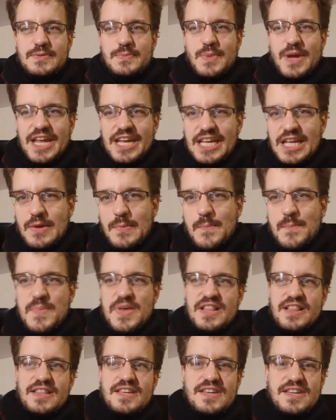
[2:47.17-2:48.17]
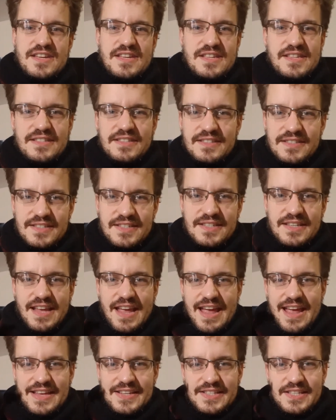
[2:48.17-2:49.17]
making millions,
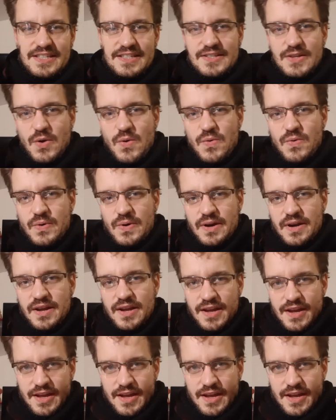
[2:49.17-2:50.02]
has his own